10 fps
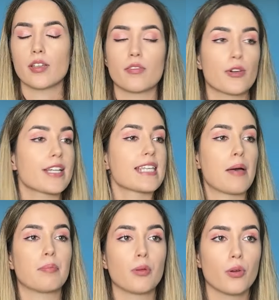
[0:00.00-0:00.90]
For
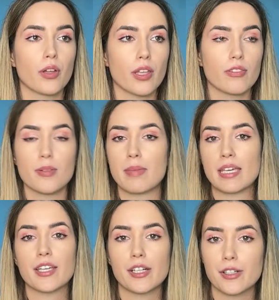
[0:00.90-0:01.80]
example, if the
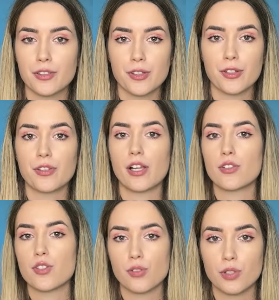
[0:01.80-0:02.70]
main character
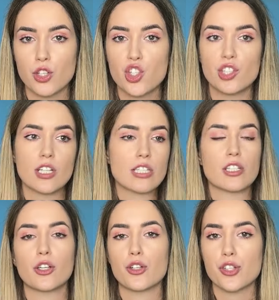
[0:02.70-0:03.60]
tells you that she doesn't
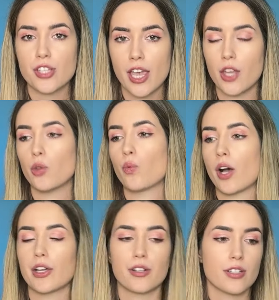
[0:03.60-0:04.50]
understand
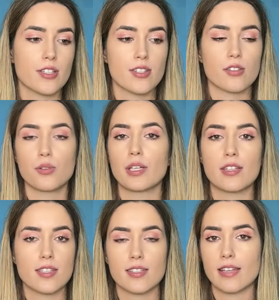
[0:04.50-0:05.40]
why you're doing
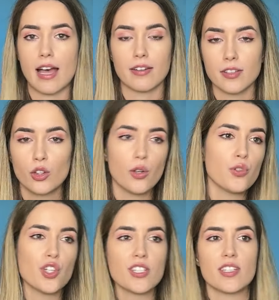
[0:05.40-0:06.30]
this and that,
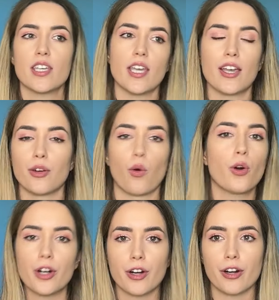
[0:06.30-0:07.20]
don't just
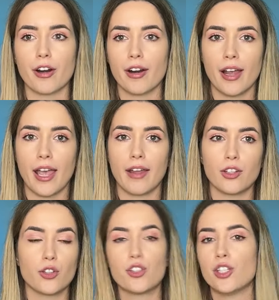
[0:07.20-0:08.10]
ignore her and
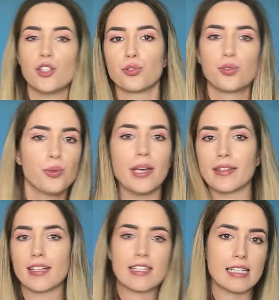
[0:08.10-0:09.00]
continue doing
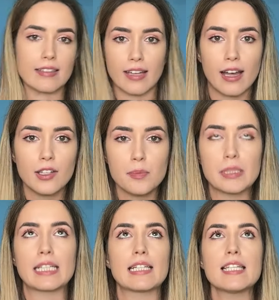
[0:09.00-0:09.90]
this and that,
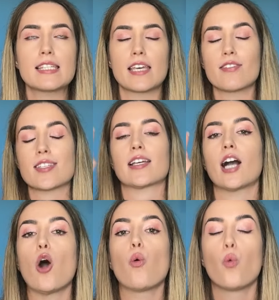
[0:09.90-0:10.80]
but at least give us like
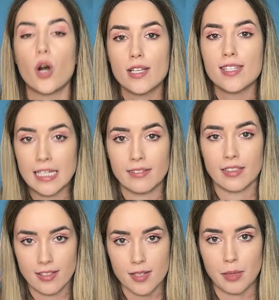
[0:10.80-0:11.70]
one
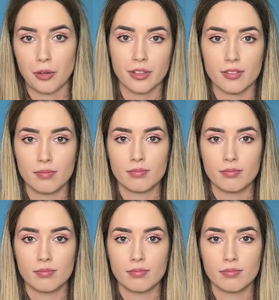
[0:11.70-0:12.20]
sentence about it.